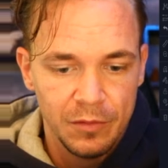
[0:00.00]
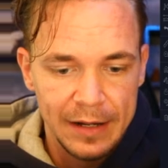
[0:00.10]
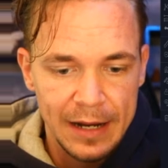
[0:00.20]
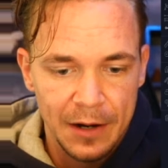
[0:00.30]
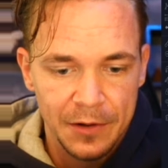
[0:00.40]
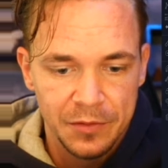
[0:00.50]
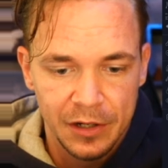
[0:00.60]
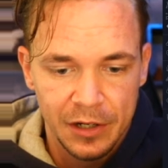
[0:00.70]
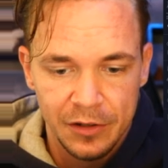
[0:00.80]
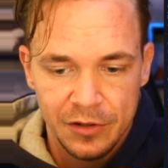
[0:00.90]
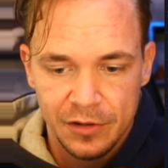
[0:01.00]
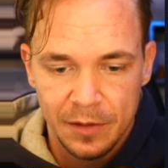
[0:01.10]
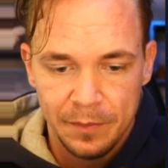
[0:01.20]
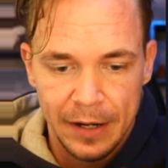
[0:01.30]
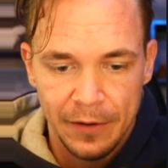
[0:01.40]
now is we're going to
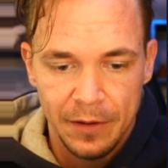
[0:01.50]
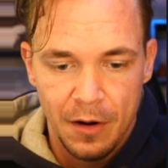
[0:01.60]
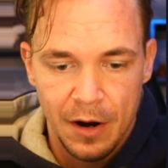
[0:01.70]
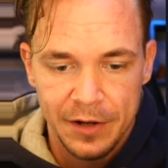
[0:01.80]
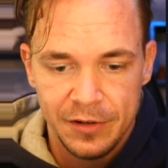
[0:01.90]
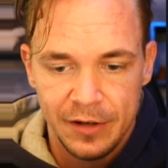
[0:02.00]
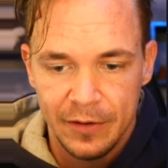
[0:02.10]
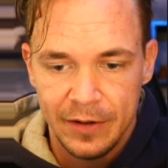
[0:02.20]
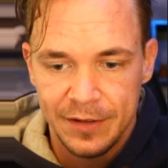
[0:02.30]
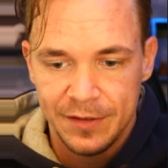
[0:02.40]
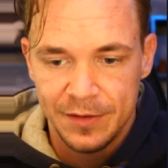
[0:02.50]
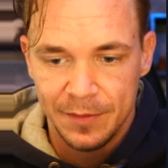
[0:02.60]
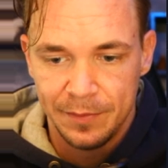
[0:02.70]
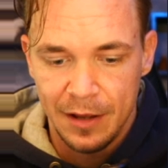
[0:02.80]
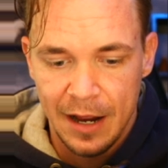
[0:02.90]
compare the monetary
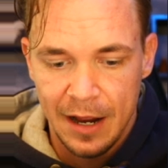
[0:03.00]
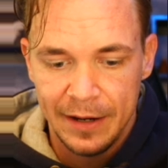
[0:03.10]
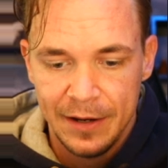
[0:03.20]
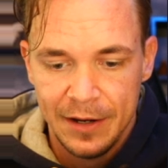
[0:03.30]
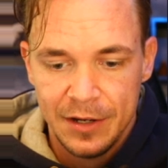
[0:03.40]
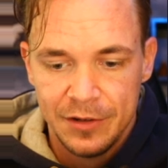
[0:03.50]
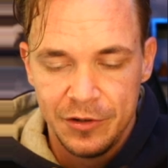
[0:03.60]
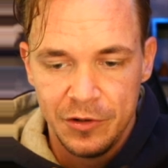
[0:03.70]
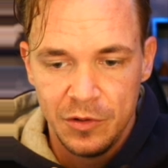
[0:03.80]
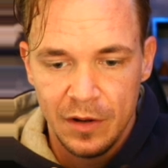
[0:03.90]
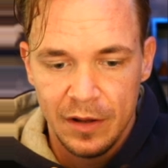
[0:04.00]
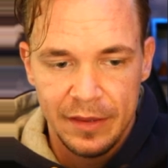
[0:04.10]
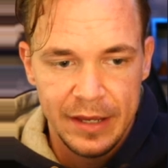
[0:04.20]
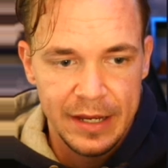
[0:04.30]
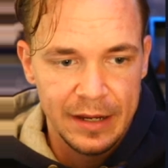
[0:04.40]
supply to
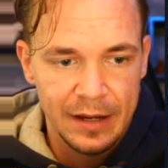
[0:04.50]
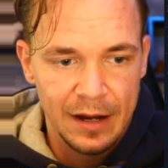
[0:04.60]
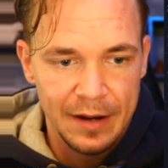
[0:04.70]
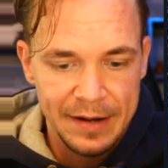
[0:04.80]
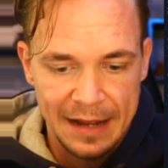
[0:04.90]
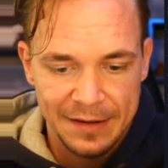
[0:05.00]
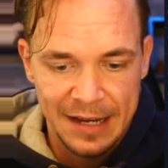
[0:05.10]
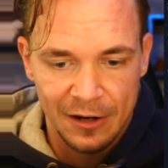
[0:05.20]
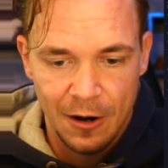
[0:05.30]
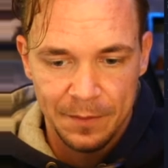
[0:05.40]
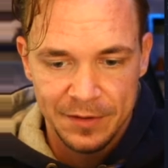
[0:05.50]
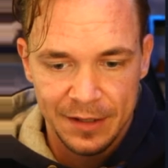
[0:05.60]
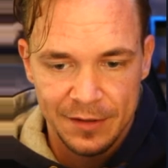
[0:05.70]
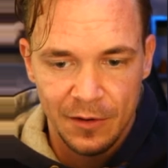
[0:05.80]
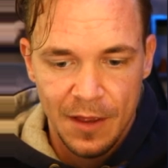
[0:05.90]
the NASDAQ composite.
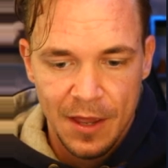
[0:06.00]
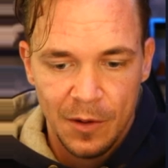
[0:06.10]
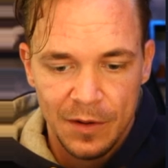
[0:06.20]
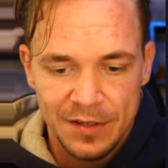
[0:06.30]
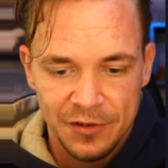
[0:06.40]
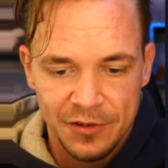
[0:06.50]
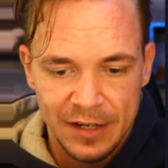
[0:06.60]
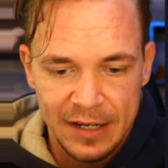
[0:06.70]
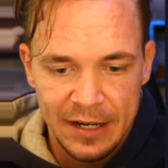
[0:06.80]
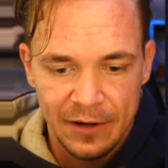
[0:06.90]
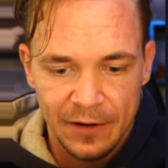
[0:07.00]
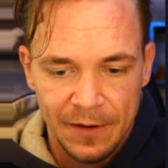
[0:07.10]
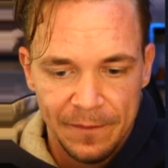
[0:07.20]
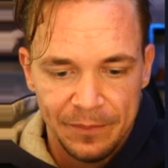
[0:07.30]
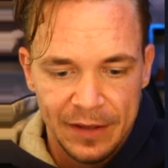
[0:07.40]
So what's interesting here
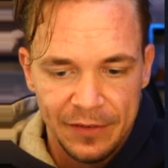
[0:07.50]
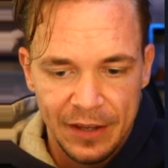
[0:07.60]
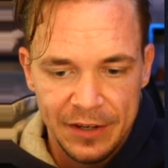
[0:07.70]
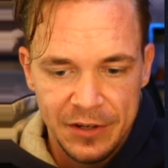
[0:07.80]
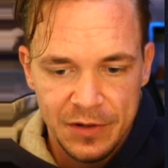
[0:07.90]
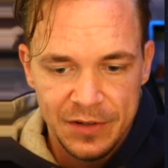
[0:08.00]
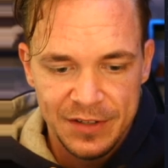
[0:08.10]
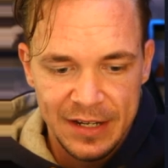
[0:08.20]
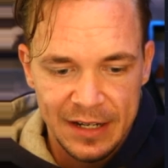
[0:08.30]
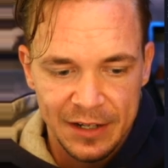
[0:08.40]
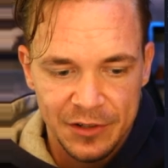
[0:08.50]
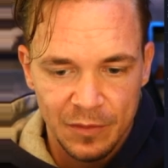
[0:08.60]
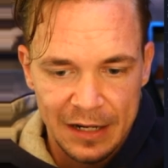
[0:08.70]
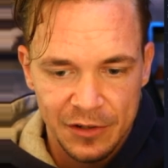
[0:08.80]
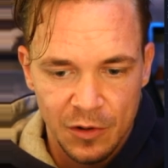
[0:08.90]
is that you see a
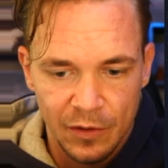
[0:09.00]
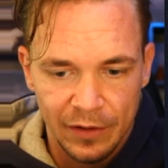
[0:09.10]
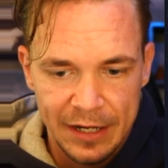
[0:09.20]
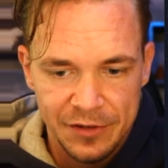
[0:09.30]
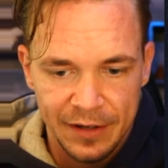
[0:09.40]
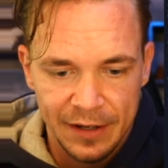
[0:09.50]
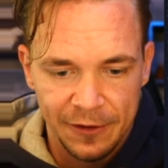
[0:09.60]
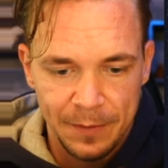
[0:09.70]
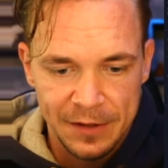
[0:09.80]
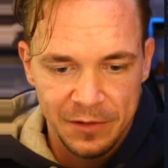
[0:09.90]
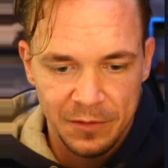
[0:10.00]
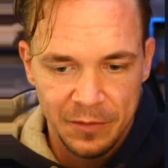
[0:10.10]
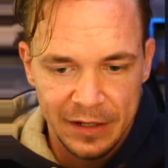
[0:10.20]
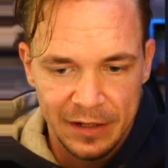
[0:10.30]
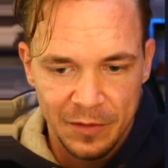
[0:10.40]
direct correlation, especially when
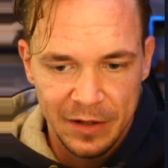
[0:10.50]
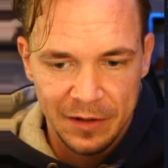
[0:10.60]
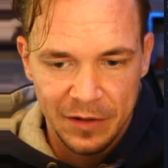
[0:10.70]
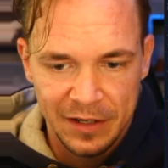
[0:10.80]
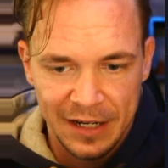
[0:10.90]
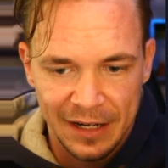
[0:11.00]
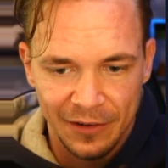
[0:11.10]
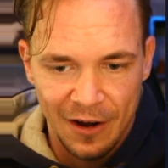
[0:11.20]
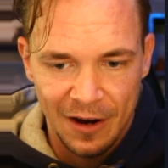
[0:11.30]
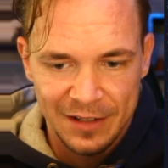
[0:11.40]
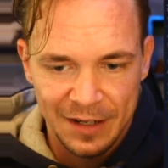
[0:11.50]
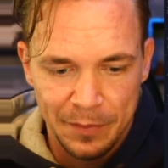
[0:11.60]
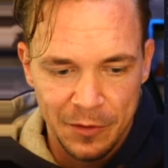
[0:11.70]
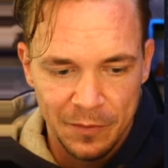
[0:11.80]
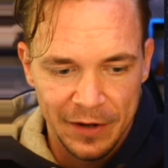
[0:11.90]
we get it locked in.
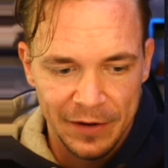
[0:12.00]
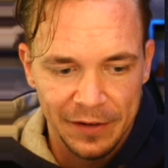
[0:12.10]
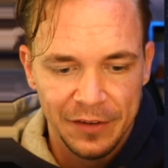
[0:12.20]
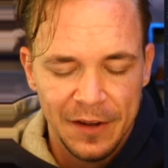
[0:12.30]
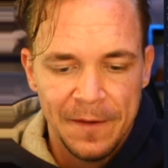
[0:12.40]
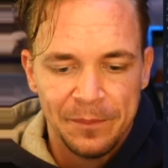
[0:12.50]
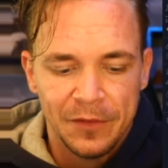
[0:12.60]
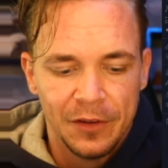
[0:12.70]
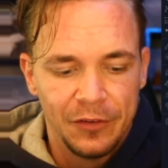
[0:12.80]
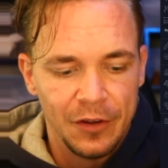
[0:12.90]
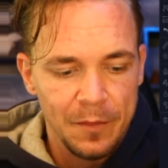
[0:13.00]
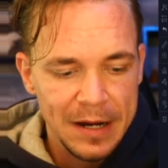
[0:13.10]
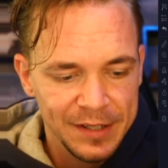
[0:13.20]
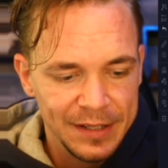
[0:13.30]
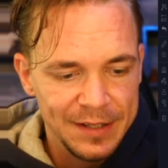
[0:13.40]
Boom, there it is. So
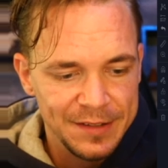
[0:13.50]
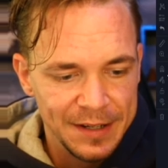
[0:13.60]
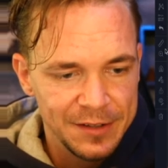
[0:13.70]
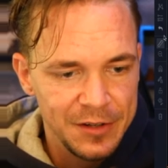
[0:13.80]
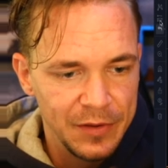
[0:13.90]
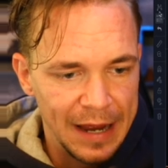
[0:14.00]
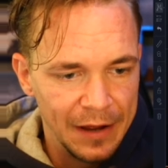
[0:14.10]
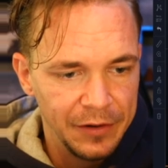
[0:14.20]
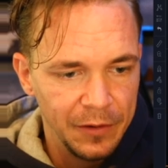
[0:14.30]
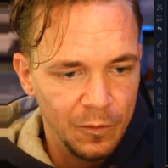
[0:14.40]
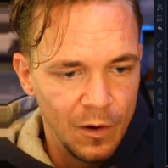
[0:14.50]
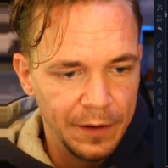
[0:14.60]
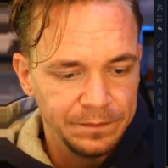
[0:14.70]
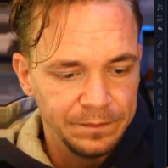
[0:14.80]
basically, since 2001,